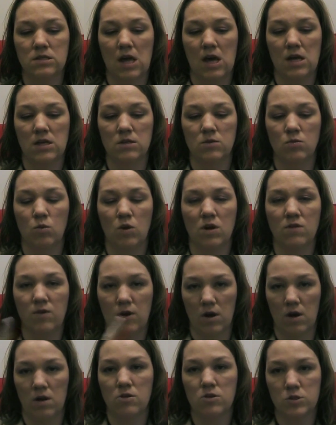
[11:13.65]
that one of
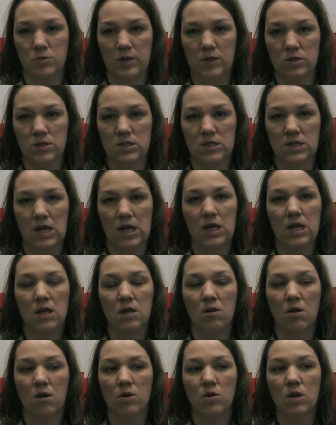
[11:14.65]
our other speakers today
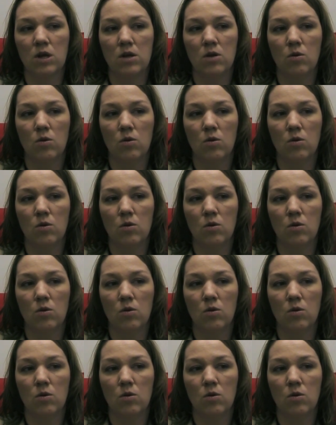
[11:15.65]
hit on